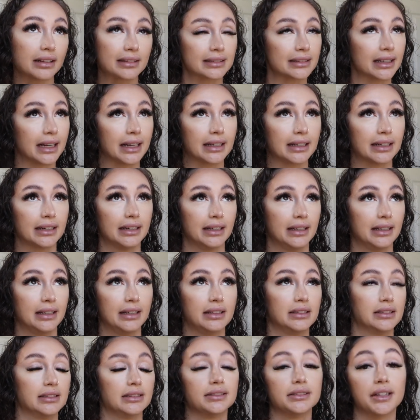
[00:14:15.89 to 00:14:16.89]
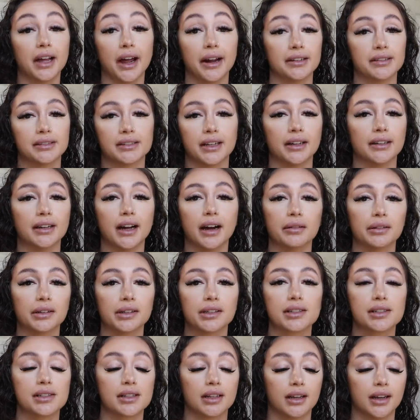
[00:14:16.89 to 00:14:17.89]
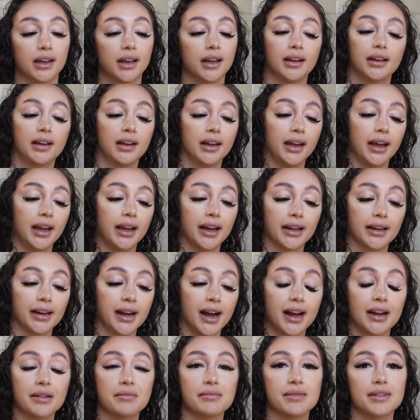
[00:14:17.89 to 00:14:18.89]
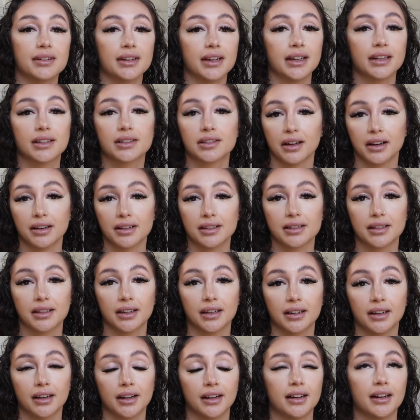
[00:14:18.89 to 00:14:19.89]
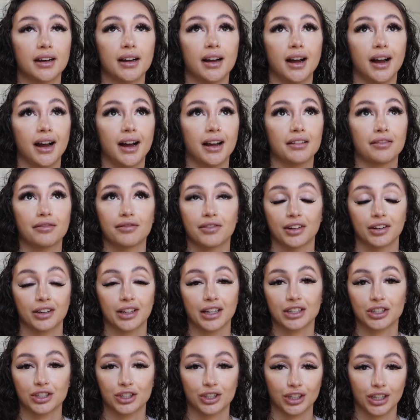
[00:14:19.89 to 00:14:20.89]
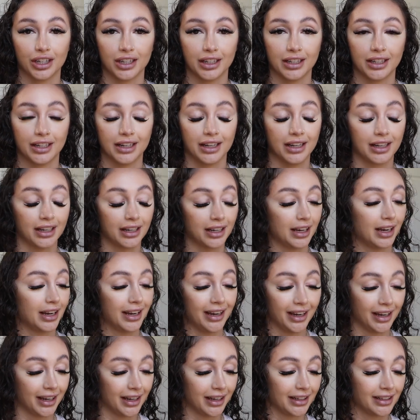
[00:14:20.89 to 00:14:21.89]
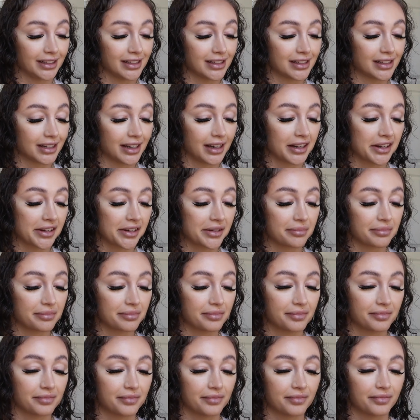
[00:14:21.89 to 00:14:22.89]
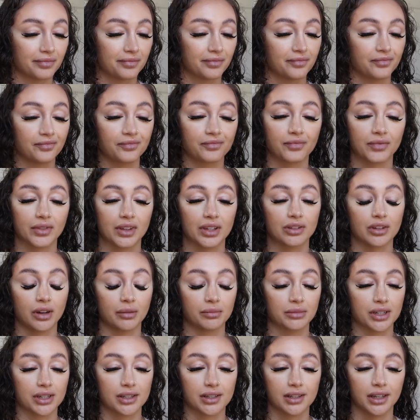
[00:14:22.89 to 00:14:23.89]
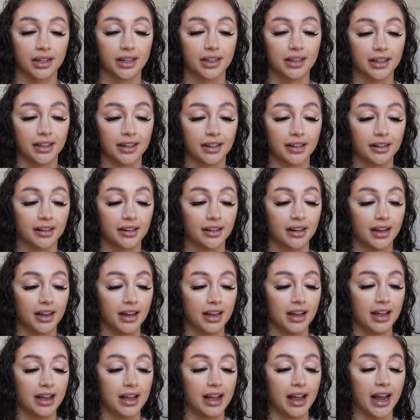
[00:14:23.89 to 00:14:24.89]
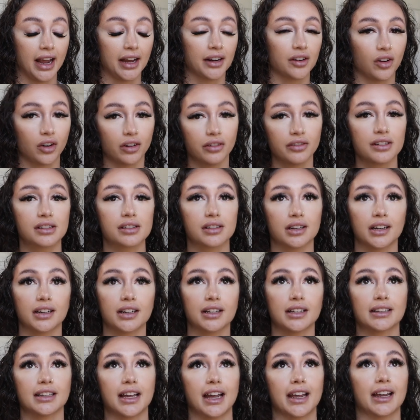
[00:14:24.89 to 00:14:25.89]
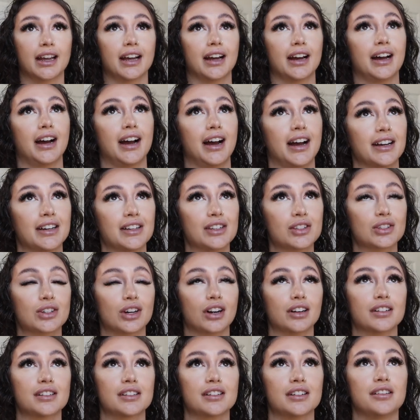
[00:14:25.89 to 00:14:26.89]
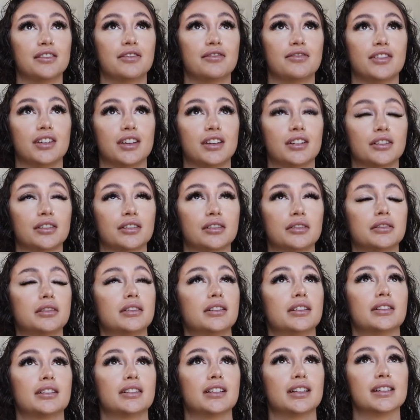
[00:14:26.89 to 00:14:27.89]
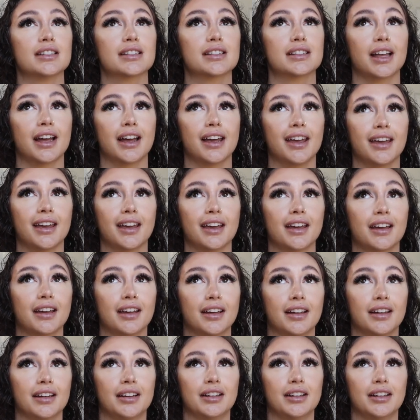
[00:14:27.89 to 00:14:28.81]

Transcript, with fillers: like nine, ten hours, and I'm exhausted. I feel like shit. And um, so I'm just sitting there, and all of a sudden, like, I start to feel this like